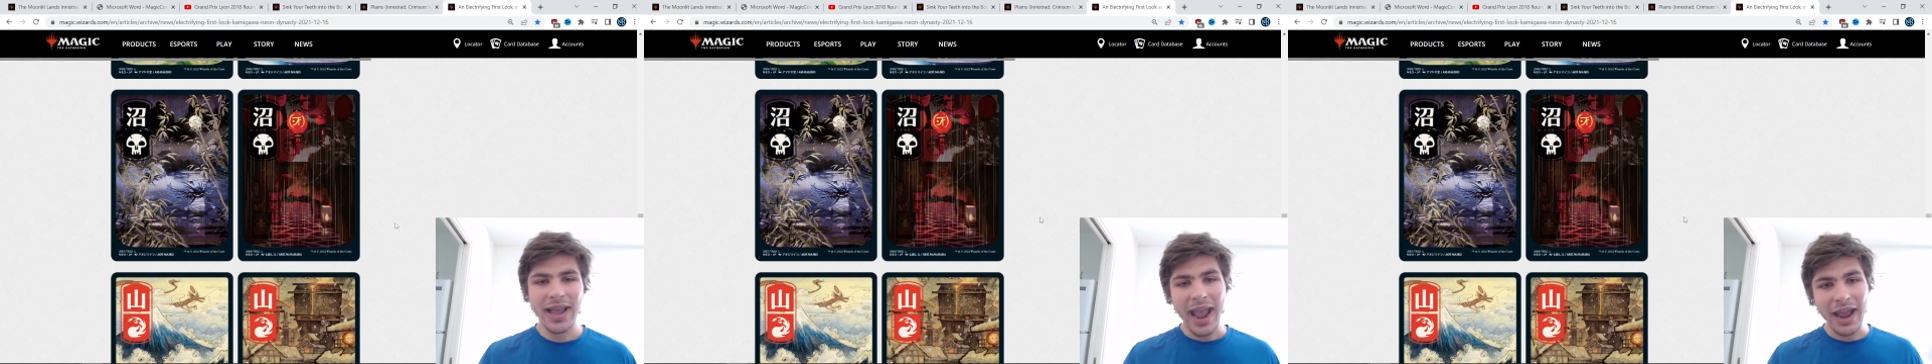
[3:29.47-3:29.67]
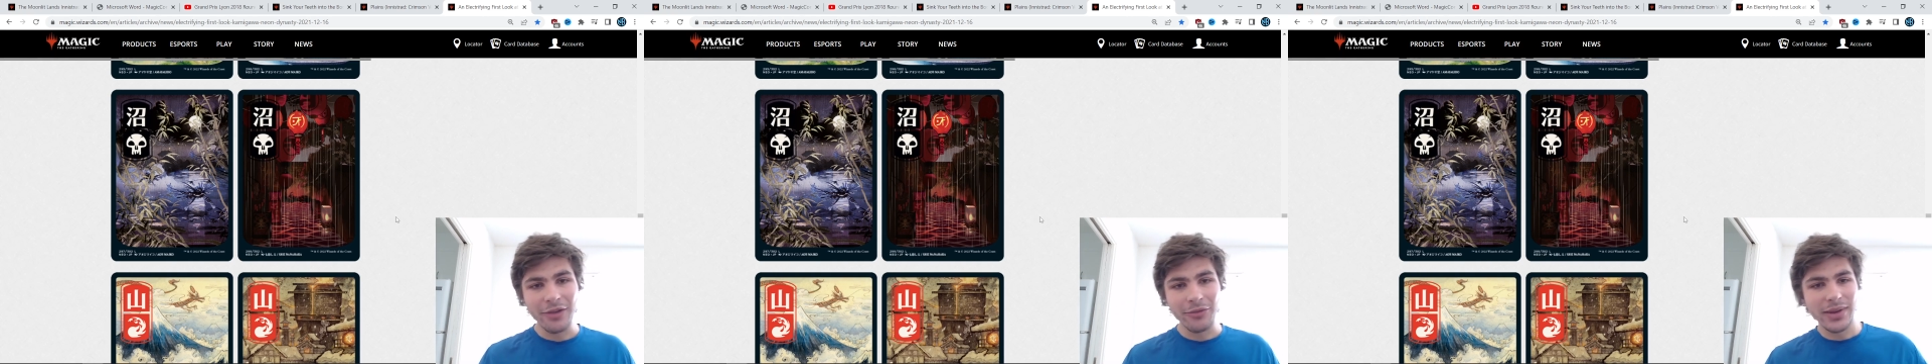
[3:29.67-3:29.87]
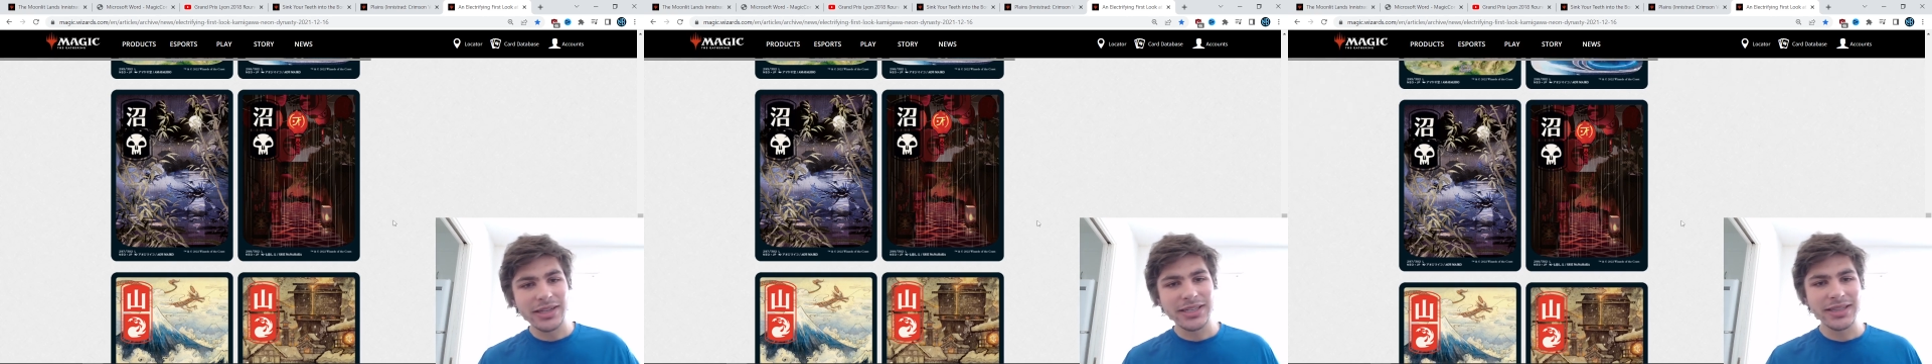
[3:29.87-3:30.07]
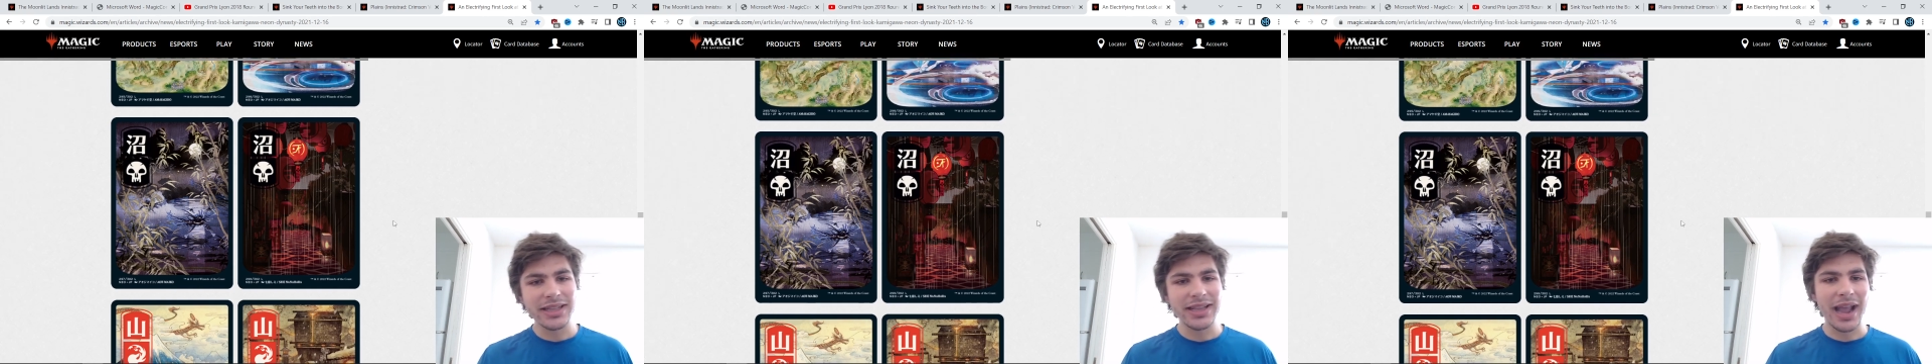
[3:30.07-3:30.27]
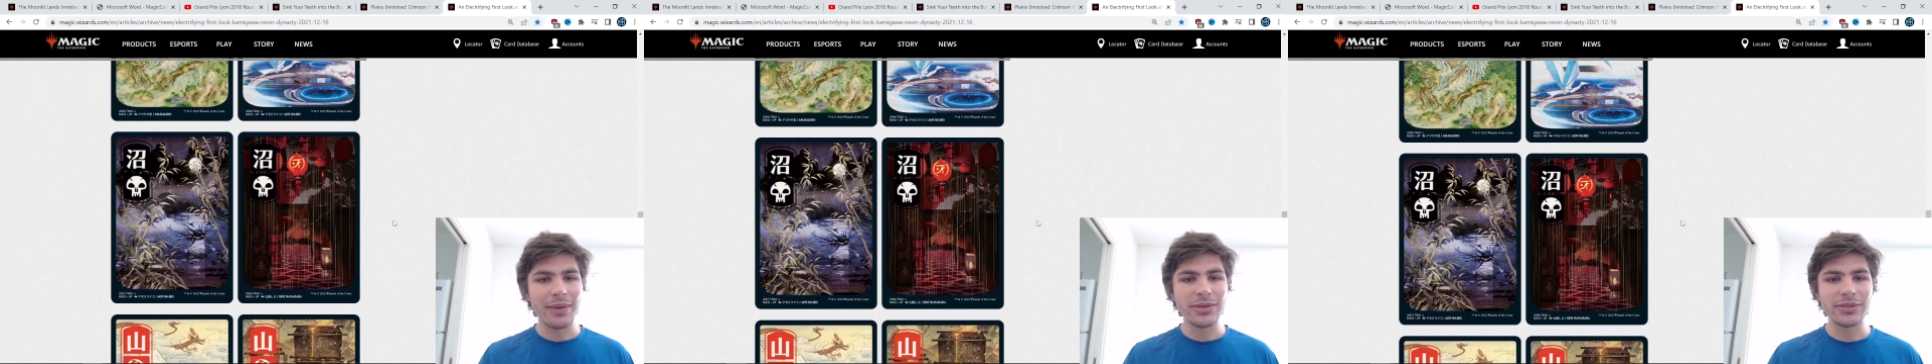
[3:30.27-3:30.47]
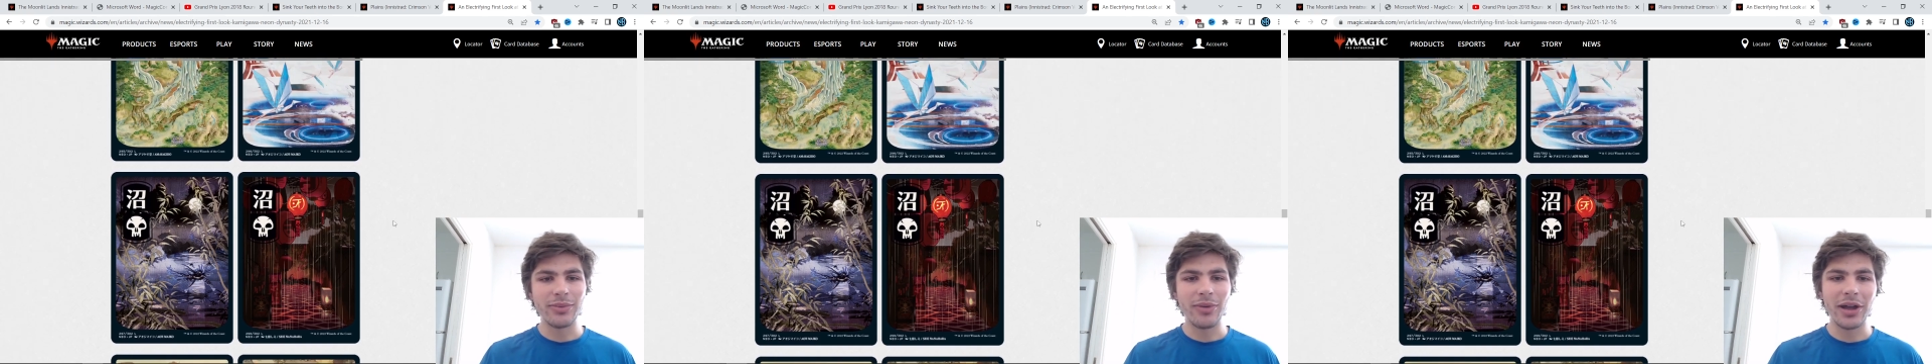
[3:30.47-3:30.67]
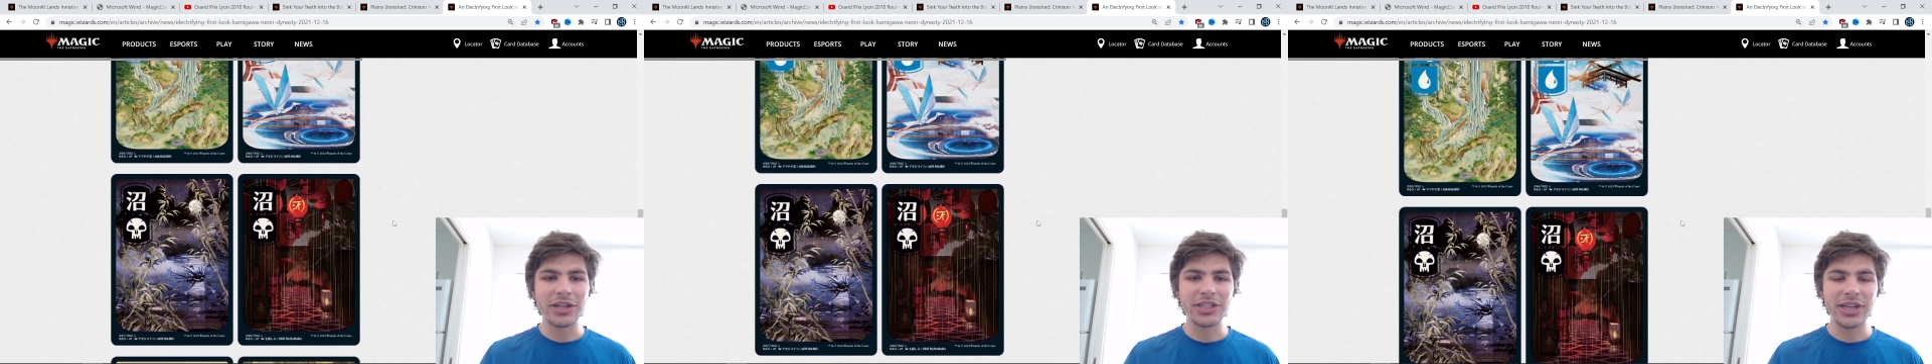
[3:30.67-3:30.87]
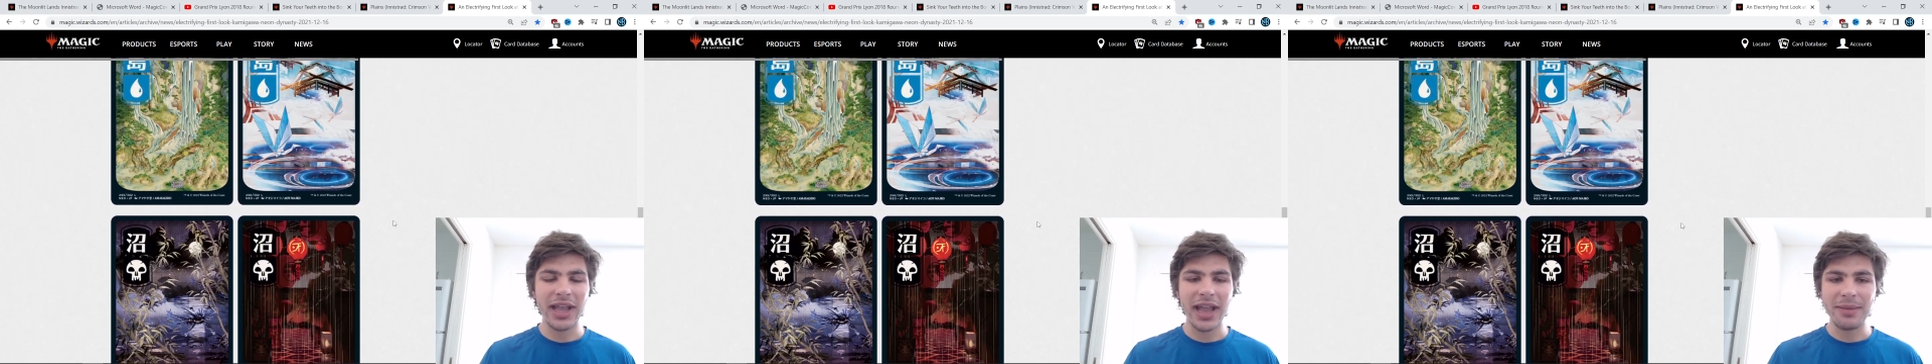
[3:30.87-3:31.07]
And recently I was
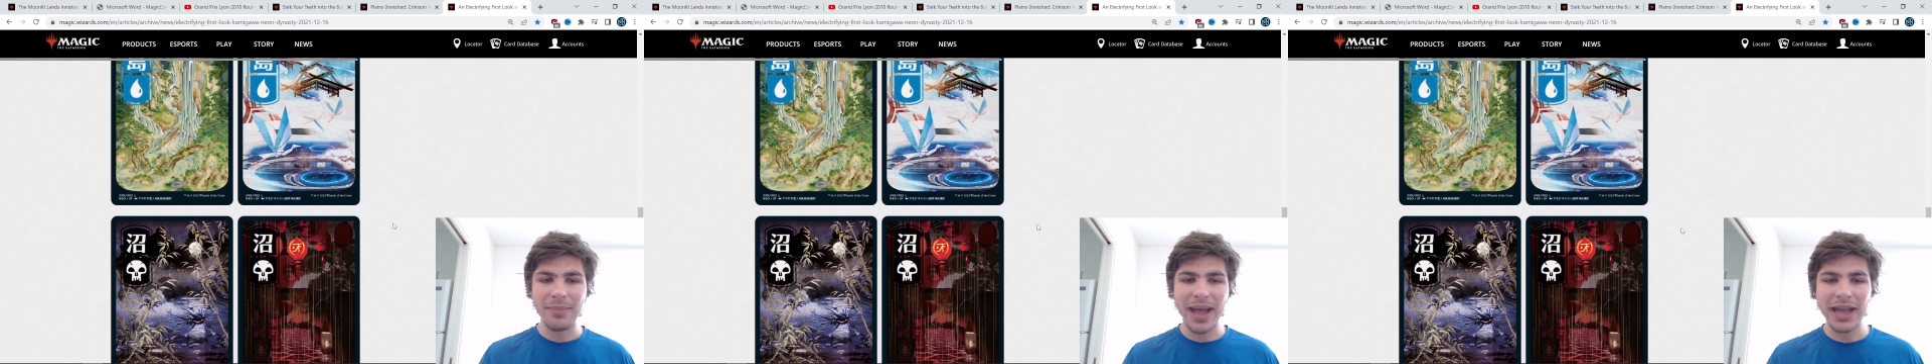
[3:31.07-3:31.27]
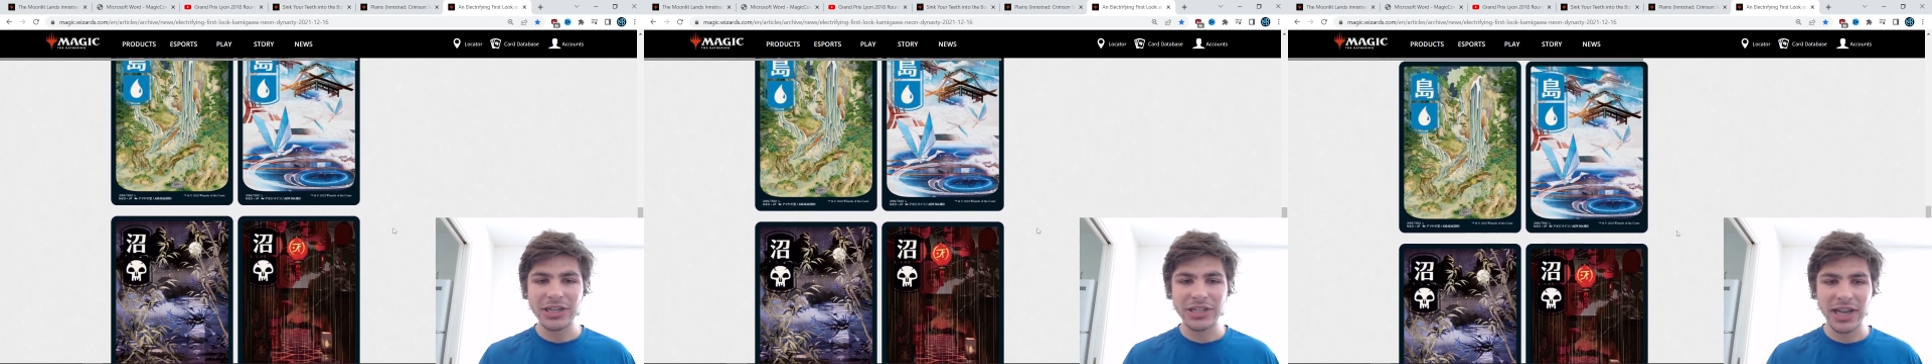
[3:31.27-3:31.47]
watching a match